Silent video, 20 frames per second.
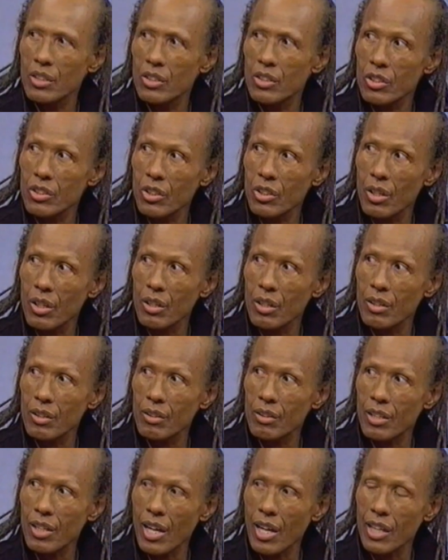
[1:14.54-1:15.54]
on such a
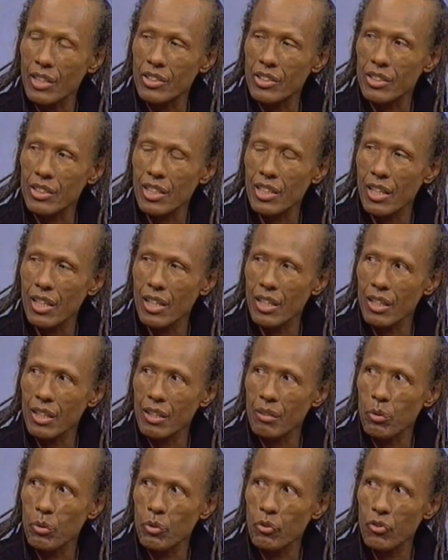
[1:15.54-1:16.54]
large
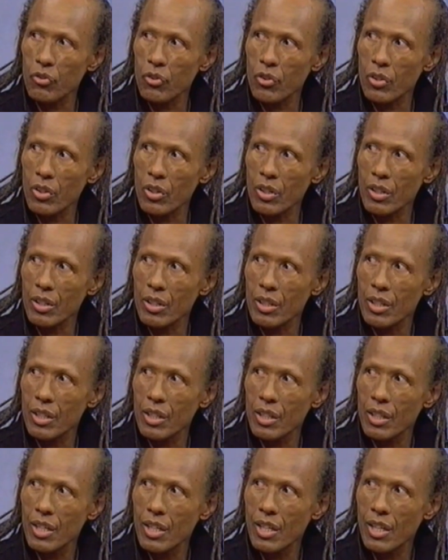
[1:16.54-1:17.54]
scale before.
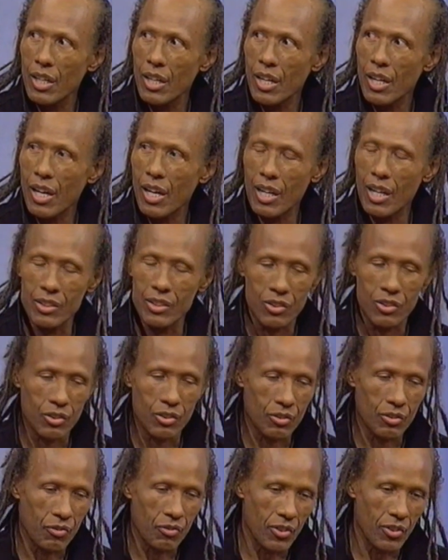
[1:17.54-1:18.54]
I'm
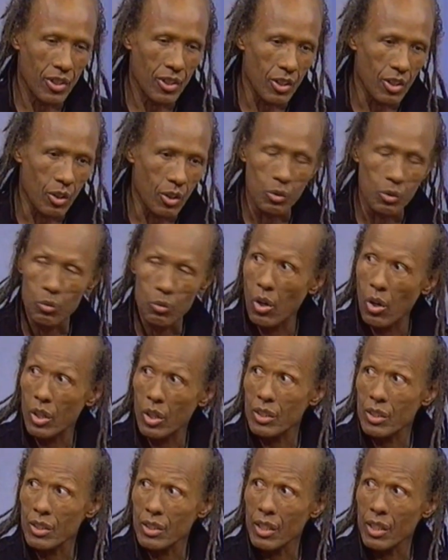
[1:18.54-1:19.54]
just feeling out the
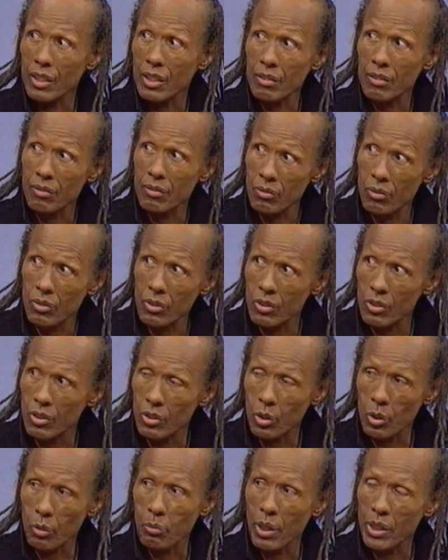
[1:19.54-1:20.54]
waters and
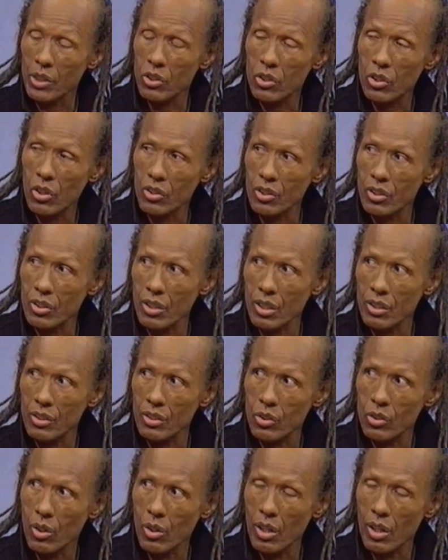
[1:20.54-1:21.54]
doing my studies and
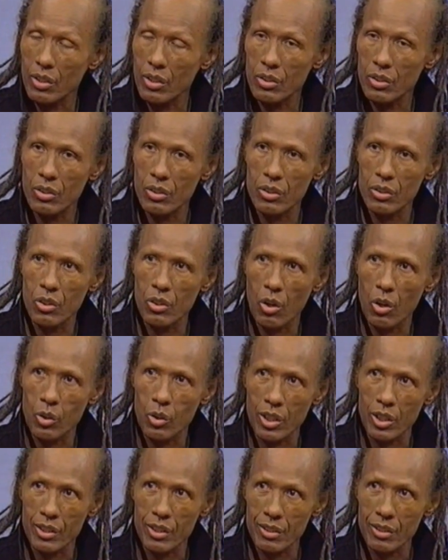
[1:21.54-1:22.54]
so on. Now
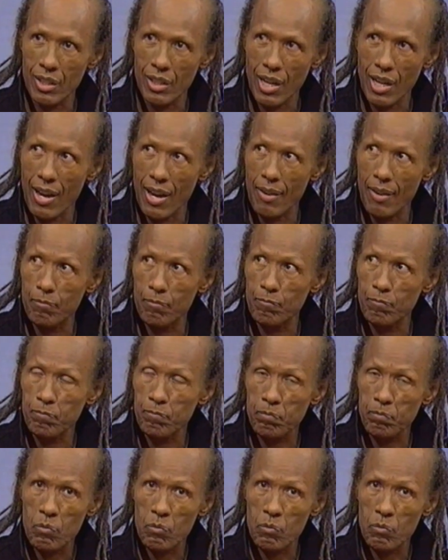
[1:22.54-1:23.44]
that I'm